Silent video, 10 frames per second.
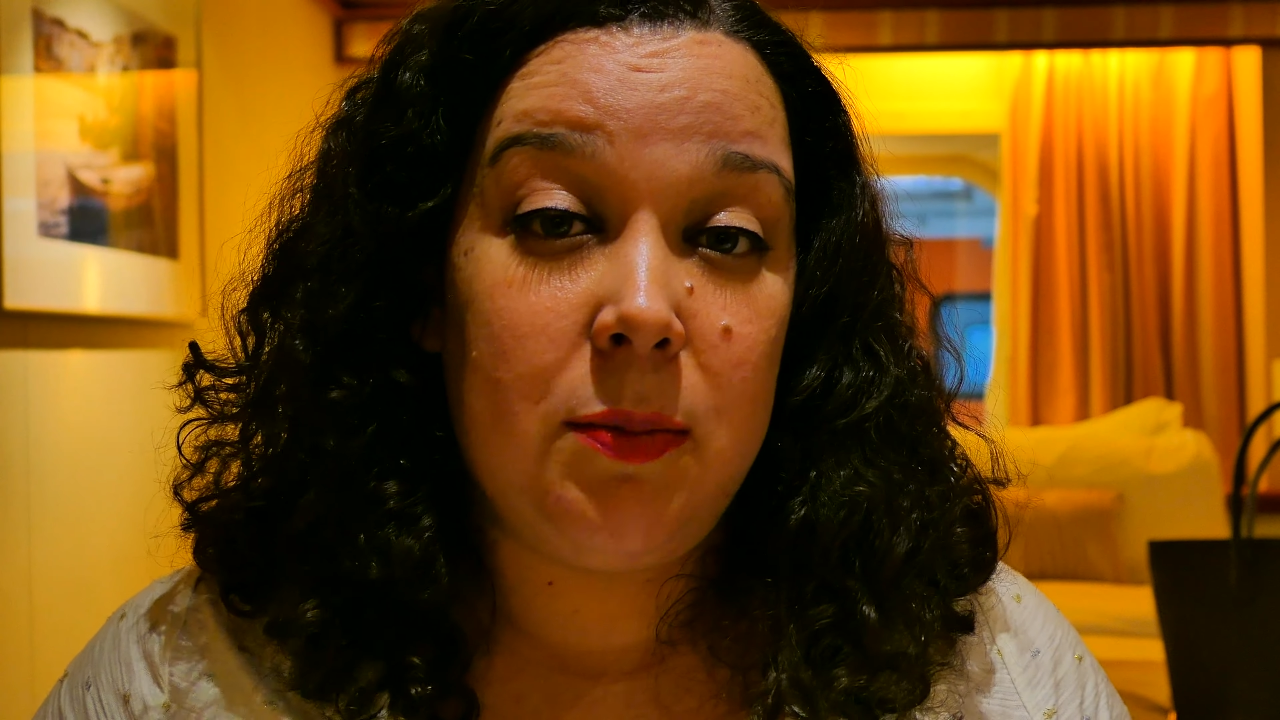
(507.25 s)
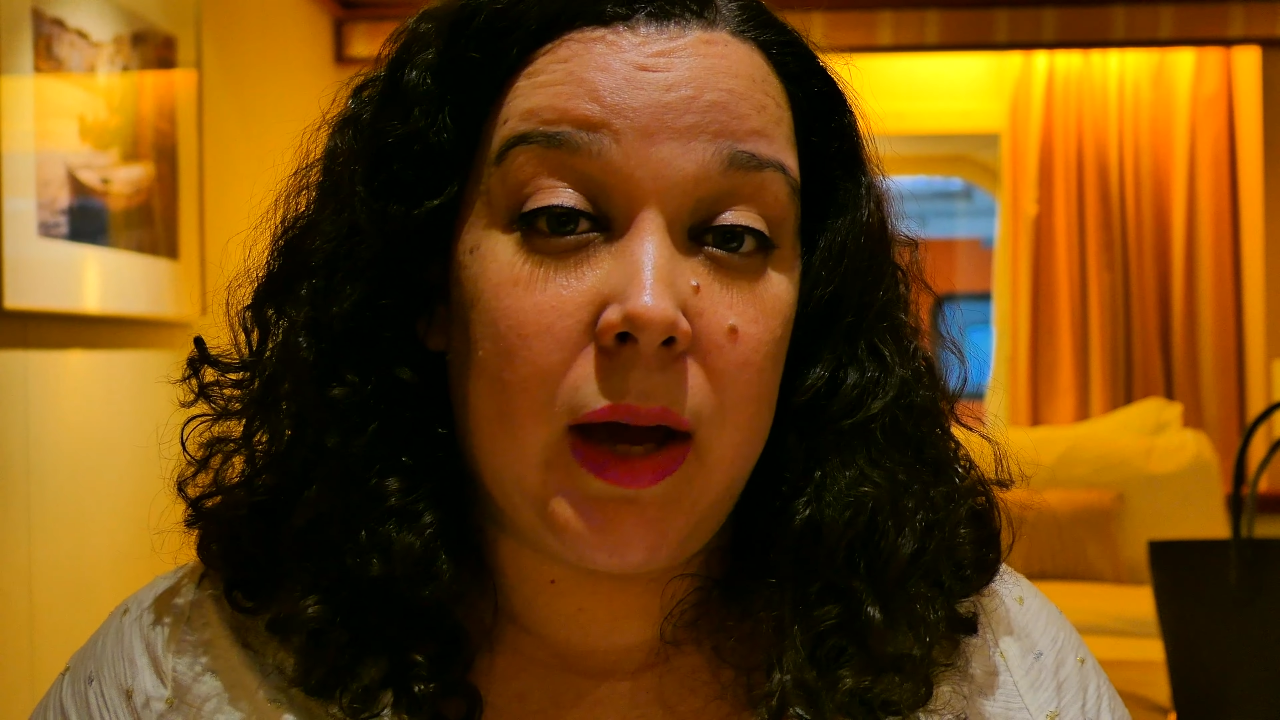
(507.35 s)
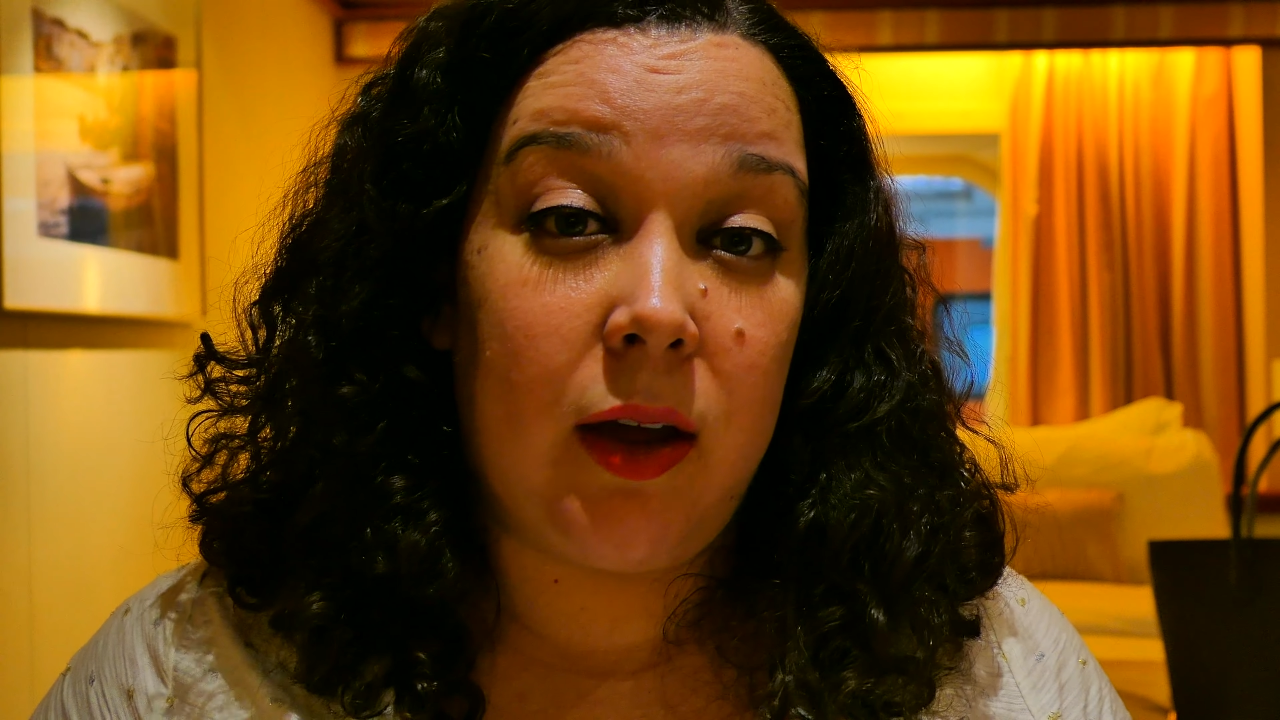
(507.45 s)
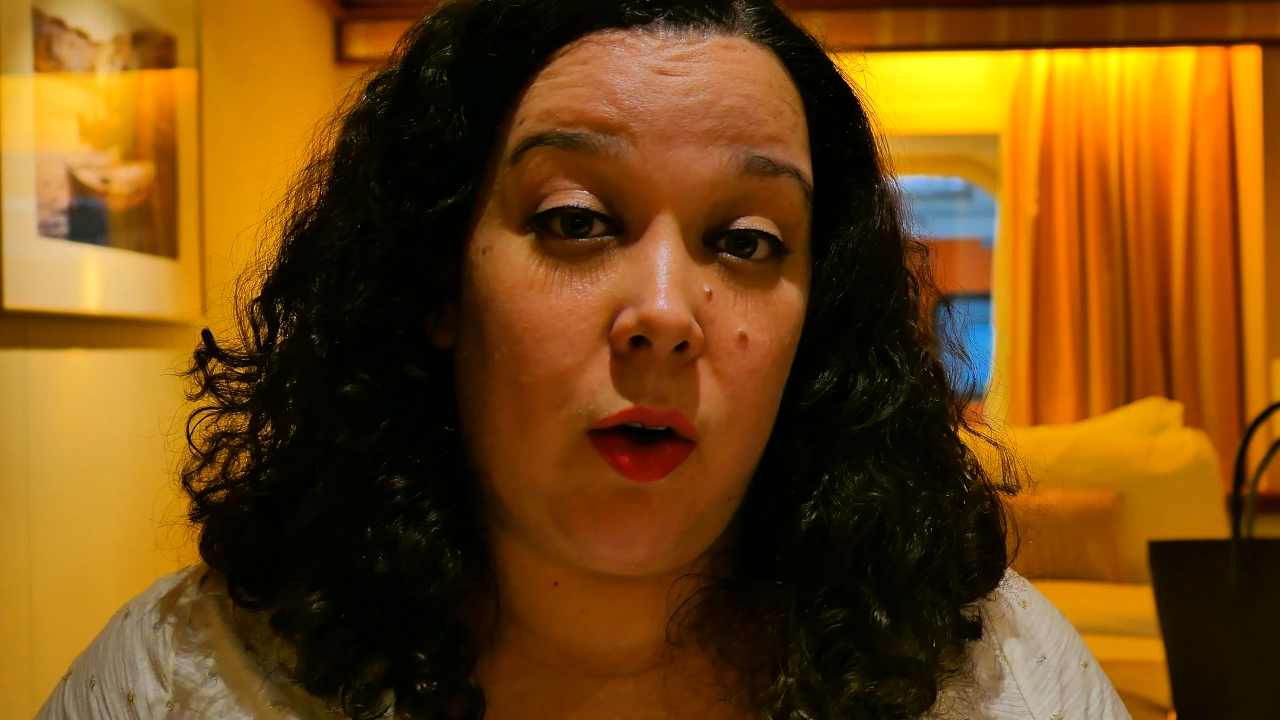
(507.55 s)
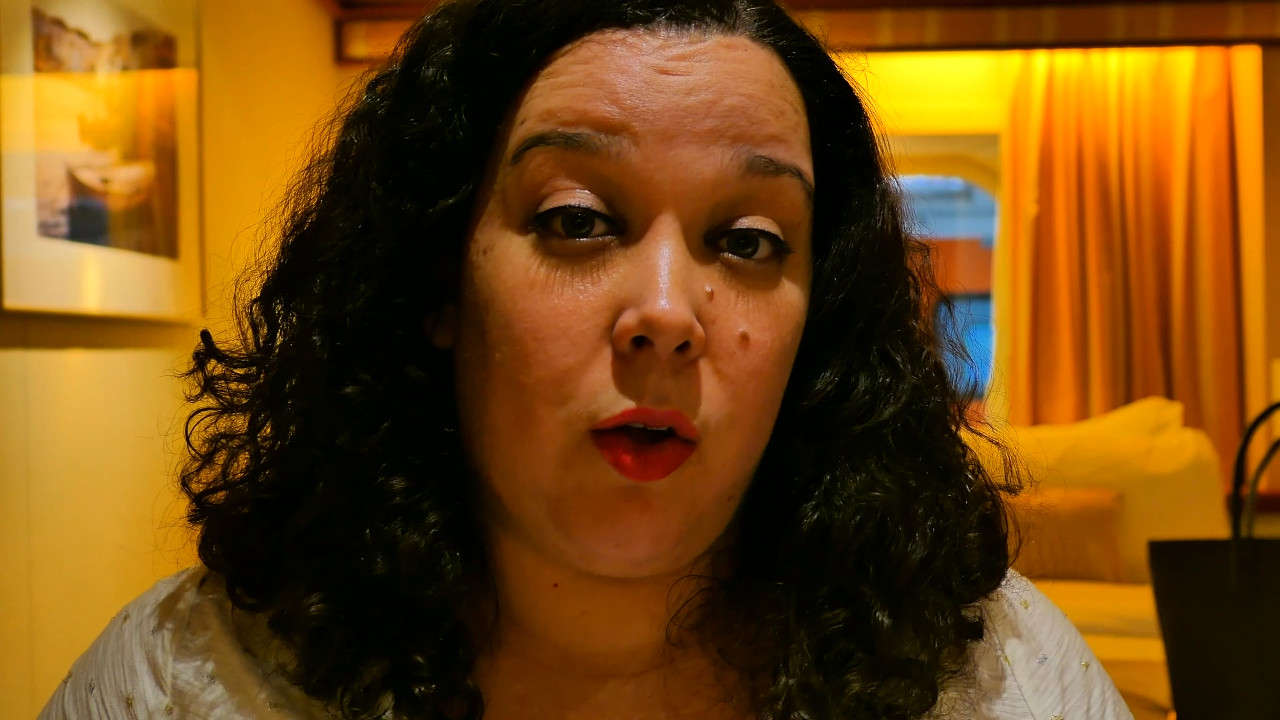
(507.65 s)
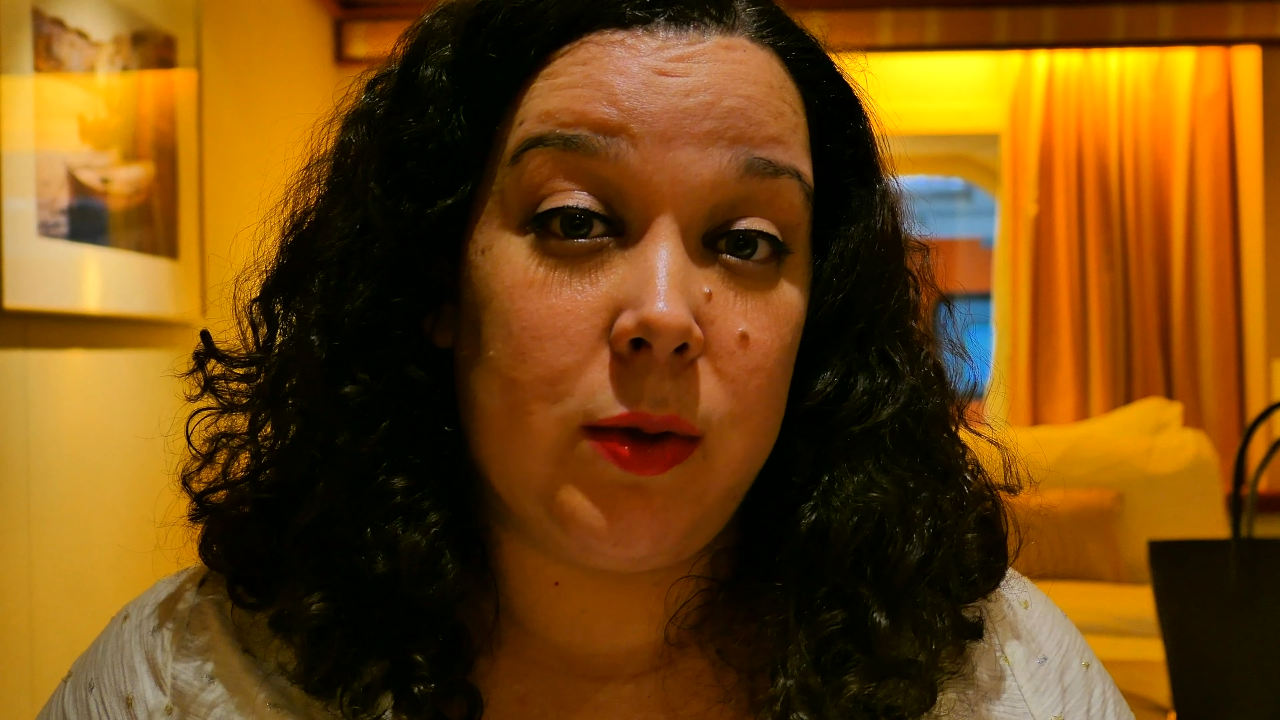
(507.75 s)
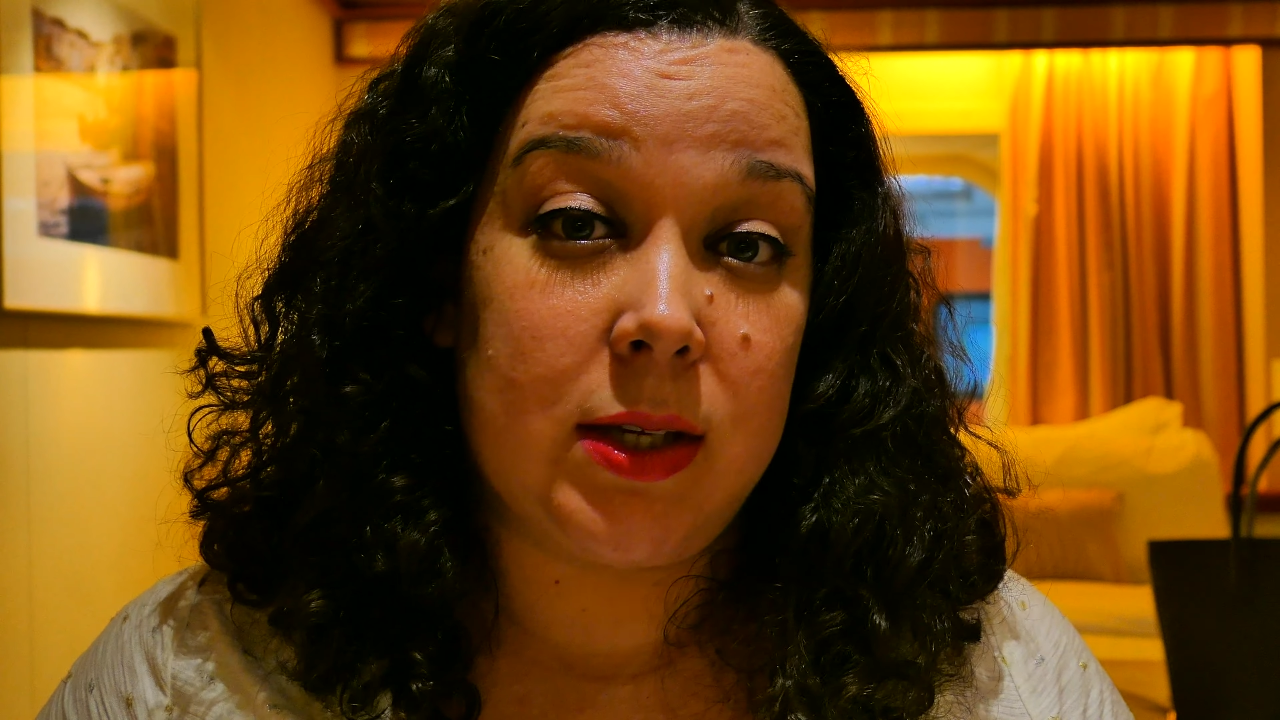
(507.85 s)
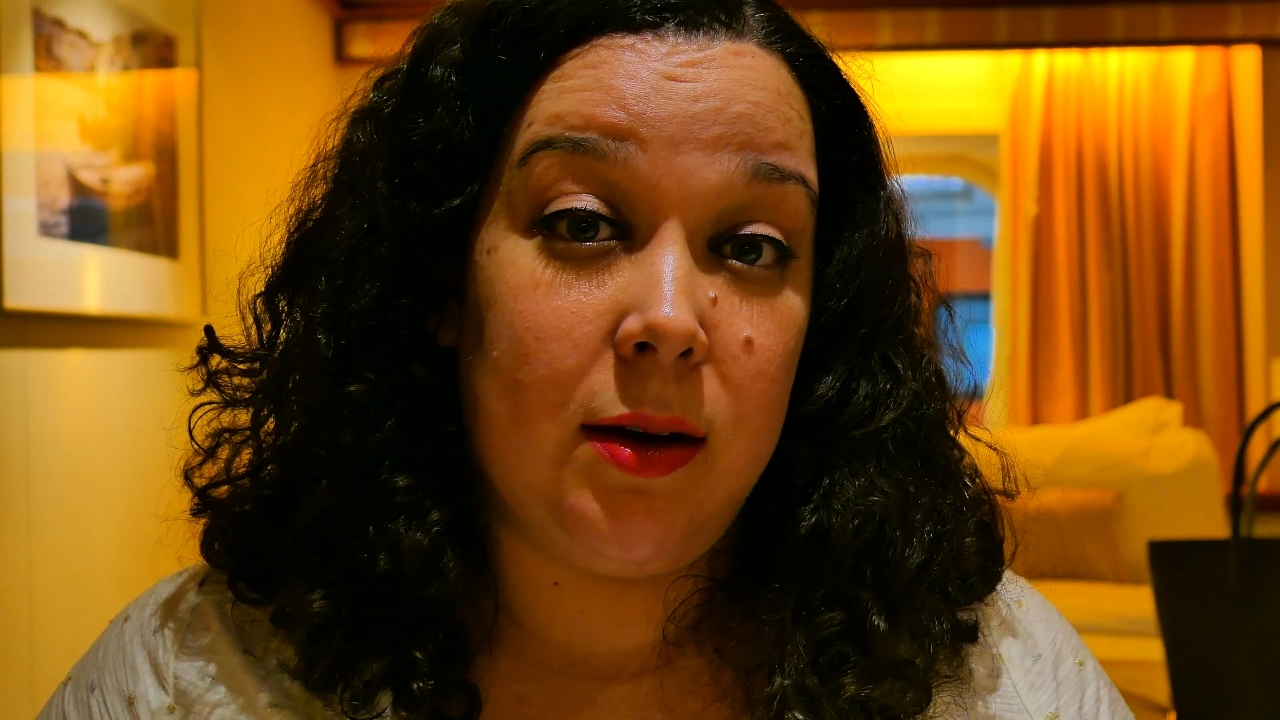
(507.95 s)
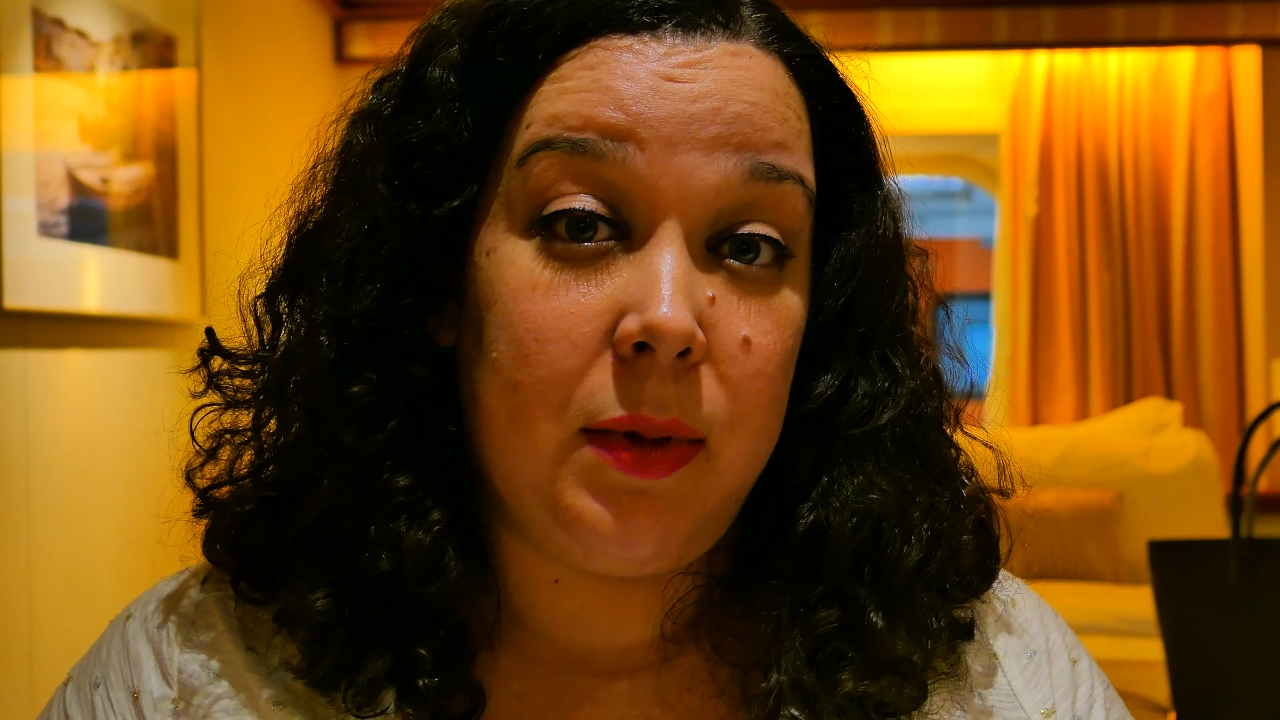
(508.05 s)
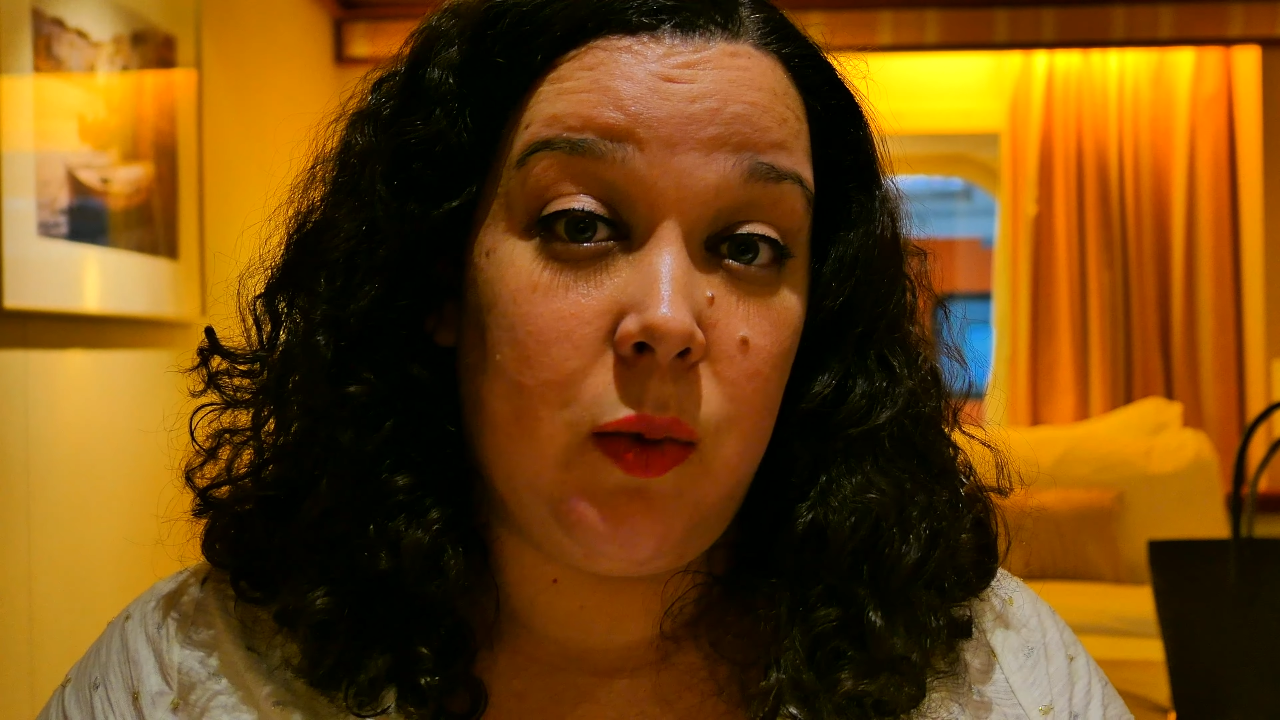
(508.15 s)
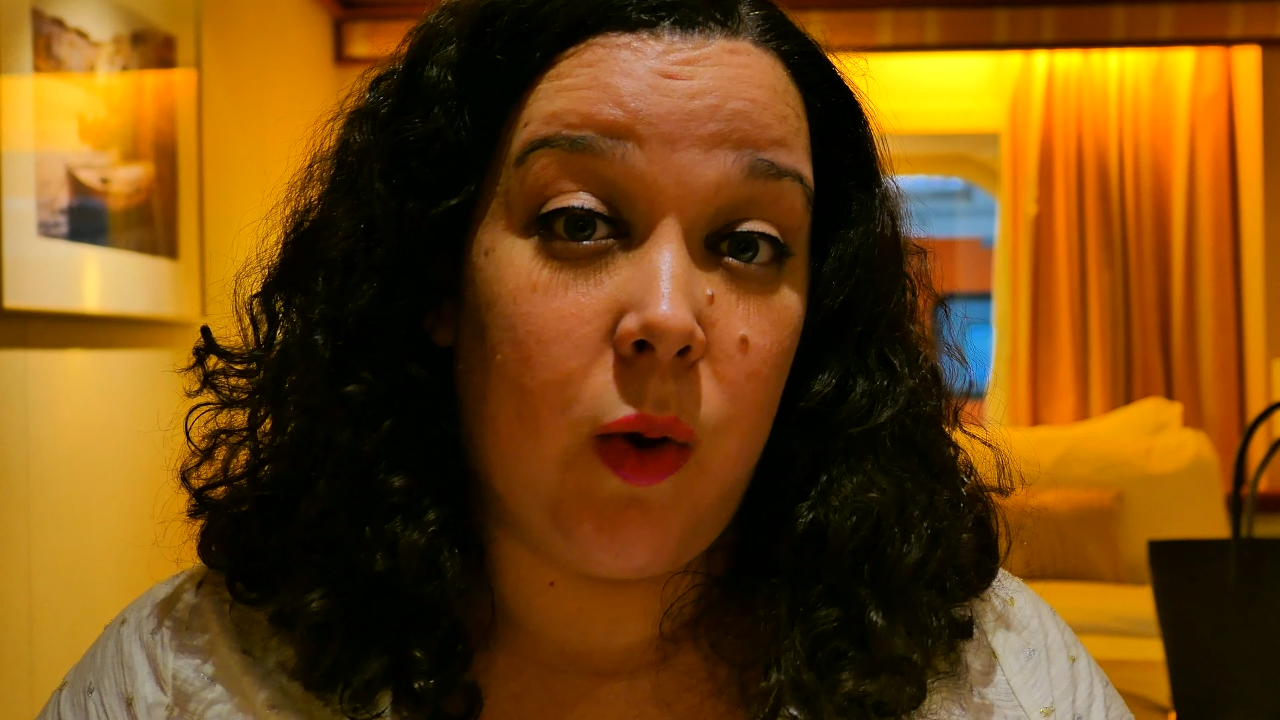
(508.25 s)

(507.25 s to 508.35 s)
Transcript: my goal was going to be